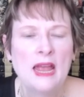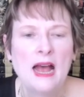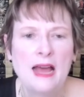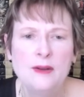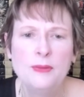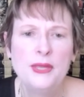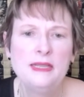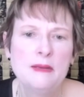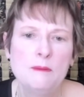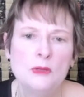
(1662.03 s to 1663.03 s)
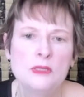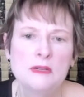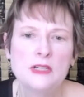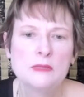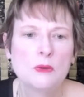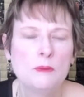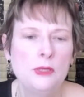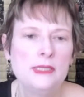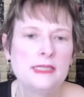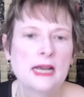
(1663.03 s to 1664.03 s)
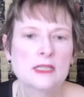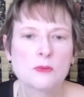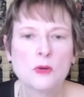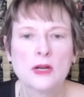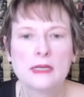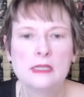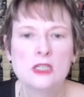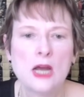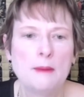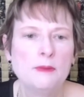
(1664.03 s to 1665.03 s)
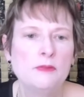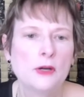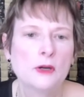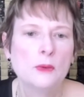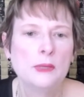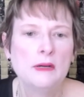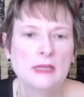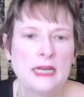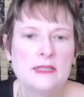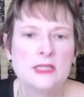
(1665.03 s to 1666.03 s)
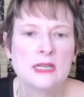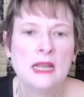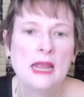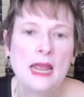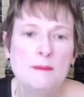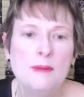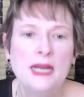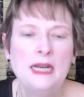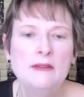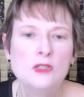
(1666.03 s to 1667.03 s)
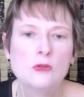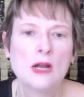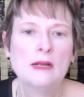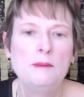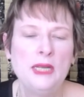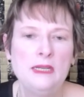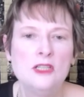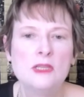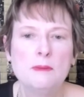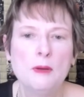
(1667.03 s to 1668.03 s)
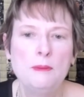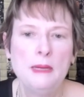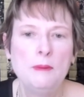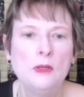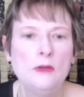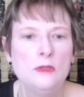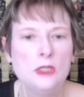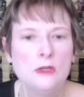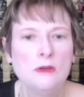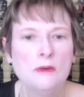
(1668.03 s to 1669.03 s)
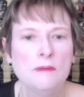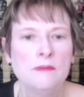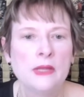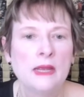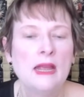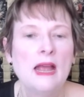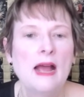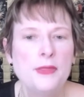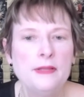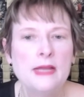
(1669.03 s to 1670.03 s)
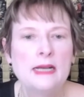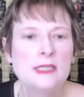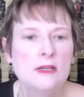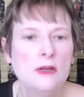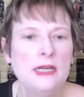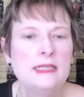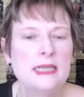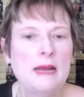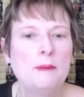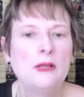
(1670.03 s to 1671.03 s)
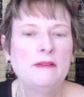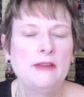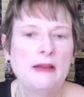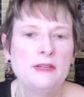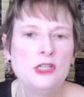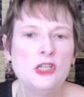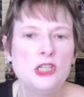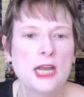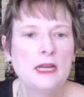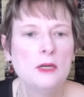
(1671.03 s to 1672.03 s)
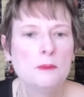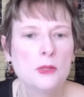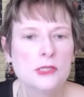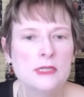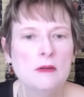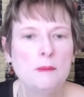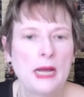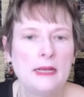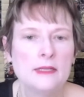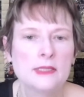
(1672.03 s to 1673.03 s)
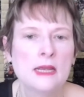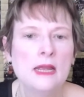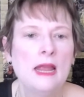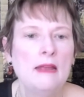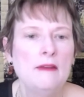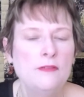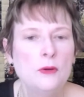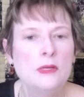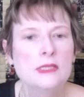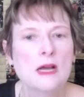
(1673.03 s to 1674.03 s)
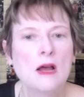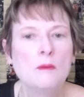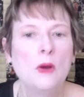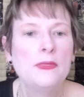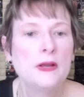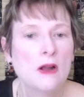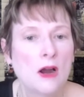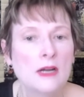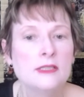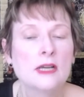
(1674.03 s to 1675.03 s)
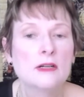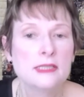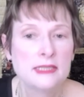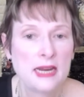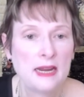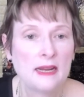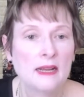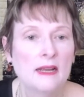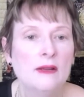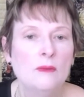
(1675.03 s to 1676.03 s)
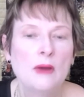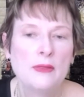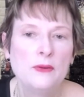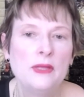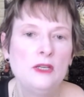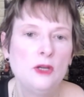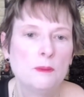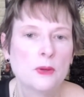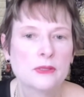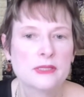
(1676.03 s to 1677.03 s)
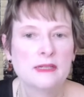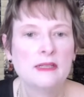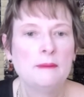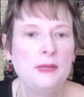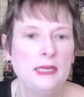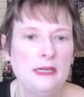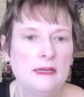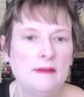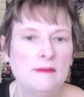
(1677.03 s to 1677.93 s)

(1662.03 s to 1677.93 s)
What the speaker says: I don't think that most of us would put sex work at the top of our career list and might have strong opinions about people who do. I think that's a good example of having to check your personal bias and focus on what the cards are saying rather than your personal opinion.